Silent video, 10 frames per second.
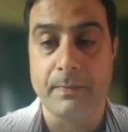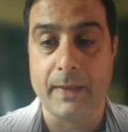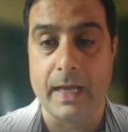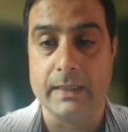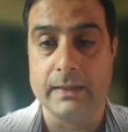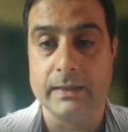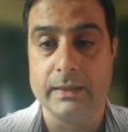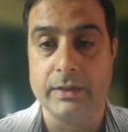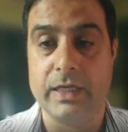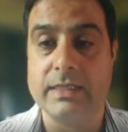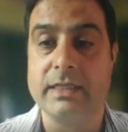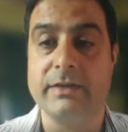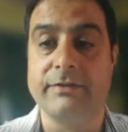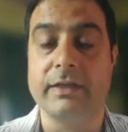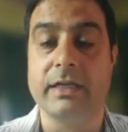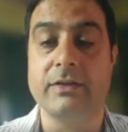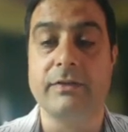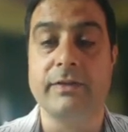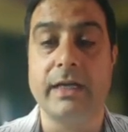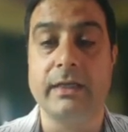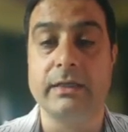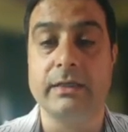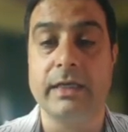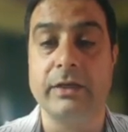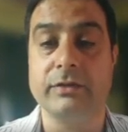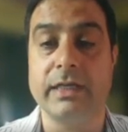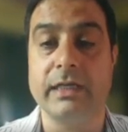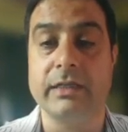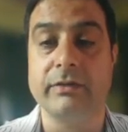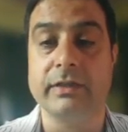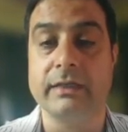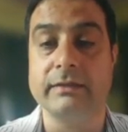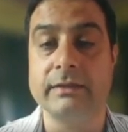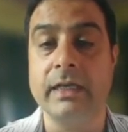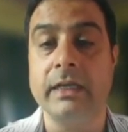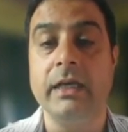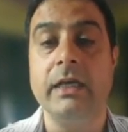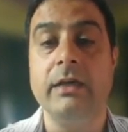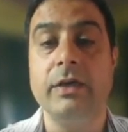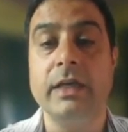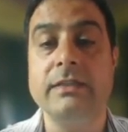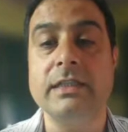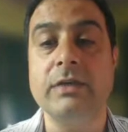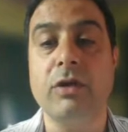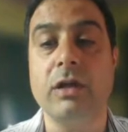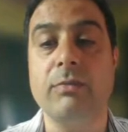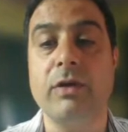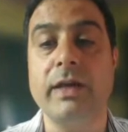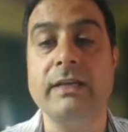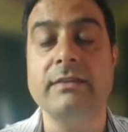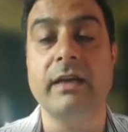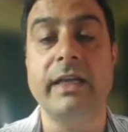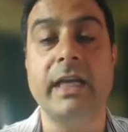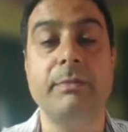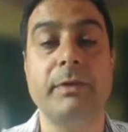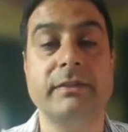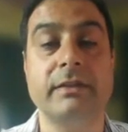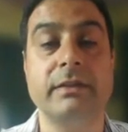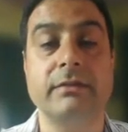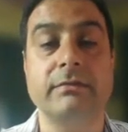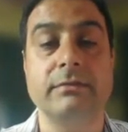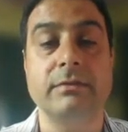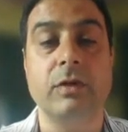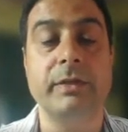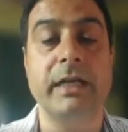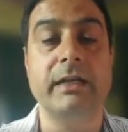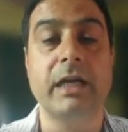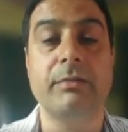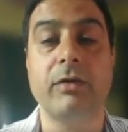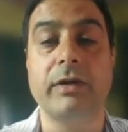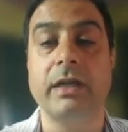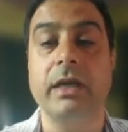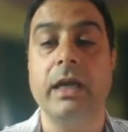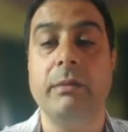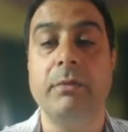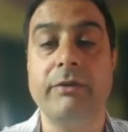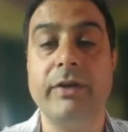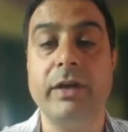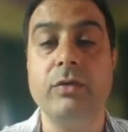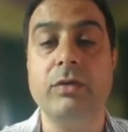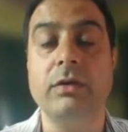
And you can see different kinds of land use land cover classes, and you can see the water body is 38% of the entire boundary. But when you